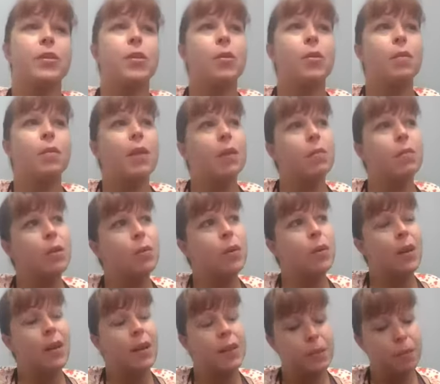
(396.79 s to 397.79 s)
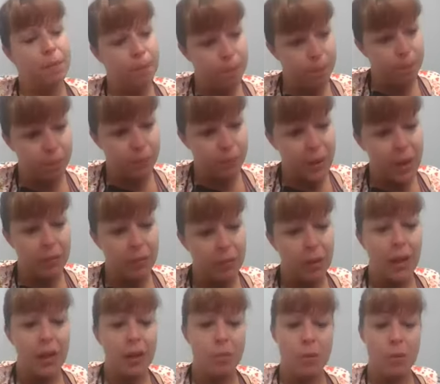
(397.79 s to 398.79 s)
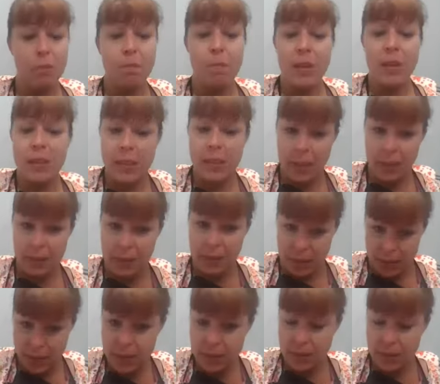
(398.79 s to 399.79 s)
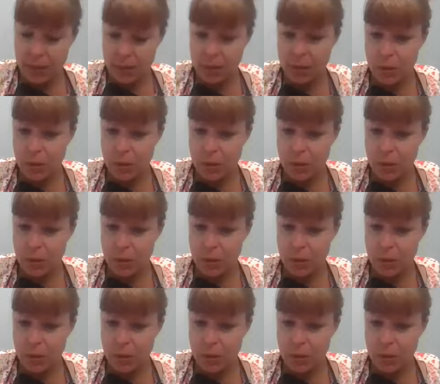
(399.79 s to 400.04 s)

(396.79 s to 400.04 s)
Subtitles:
So it made me realize, I've kind of been missing this.